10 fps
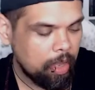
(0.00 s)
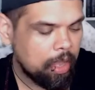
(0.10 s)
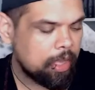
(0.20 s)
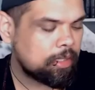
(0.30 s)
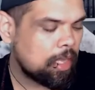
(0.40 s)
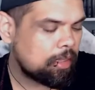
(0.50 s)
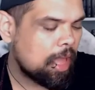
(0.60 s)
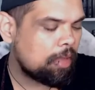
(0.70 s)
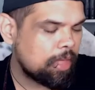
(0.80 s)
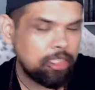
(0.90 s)
And
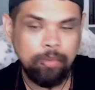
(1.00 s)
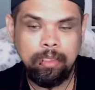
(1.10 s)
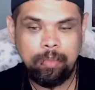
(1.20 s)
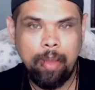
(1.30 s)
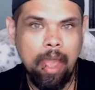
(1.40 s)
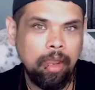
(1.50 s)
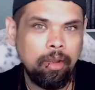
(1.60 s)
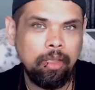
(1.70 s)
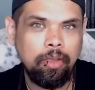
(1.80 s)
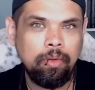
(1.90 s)
allow that to
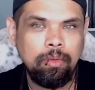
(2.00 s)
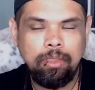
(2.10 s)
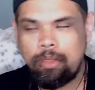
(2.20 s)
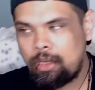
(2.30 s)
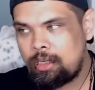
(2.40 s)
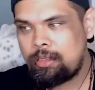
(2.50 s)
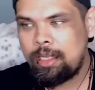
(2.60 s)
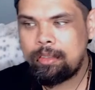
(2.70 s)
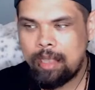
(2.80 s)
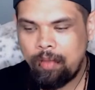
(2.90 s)
inspire you. So
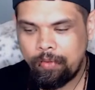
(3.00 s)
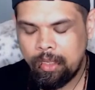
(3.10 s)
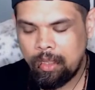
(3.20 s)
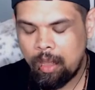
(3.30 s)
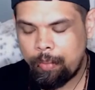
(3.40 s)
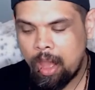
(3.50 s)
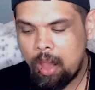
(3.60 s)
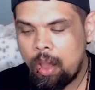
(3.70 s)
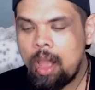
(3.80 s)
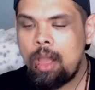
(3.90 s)
Thursday is definitely
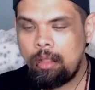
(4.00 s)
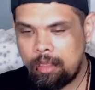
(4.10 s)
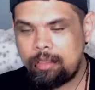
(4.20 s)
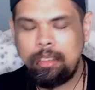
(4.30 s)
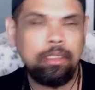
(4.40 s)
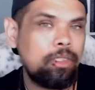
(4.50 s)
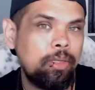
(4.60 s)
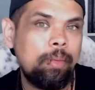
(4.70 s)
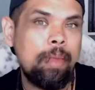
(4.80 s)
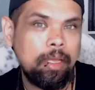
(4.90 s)
about listening
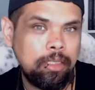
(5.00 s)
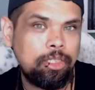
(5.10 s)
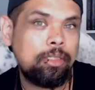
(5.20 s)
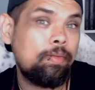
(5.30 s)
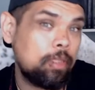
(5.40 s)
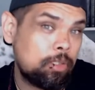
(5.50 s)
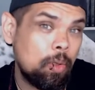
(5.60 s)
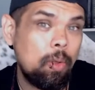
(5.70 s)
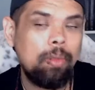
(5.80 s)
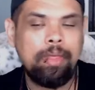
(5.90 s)
to the messages of the
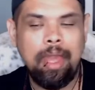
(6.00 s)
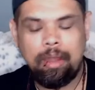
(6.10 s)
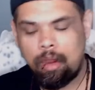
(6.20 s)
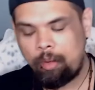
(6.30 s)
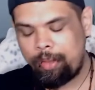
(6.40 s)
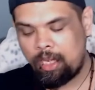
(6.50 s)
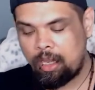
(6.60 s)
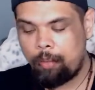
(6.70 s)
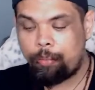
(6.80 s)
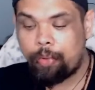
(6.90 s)
soul that are
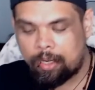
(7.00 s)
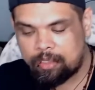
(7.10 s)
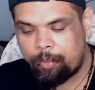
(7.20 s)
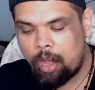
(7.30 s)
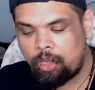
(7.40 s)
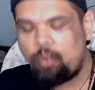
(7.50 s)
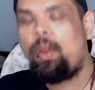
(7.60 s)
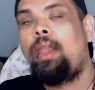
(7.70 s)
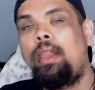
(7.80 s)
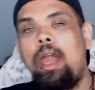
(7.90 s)
being impressed upon you
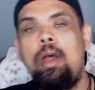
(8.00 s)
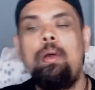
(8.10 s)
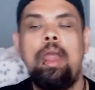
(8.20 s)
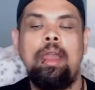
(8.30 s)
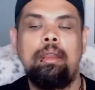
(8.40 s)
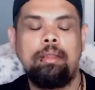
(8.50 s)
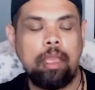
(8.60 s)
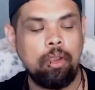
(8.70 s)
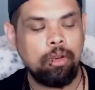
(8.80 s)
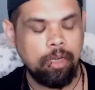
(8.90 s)
right now and
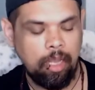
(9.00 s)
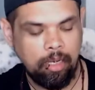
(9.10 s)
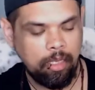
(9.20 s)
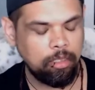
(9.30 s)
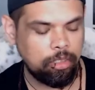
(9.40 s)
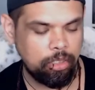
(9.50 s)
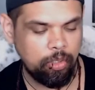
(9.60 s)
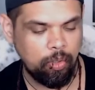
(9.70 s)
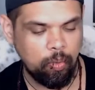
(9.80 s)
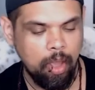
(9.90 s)
that you're needing
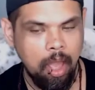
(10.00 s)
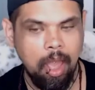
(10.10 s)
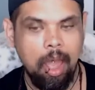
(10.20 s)
to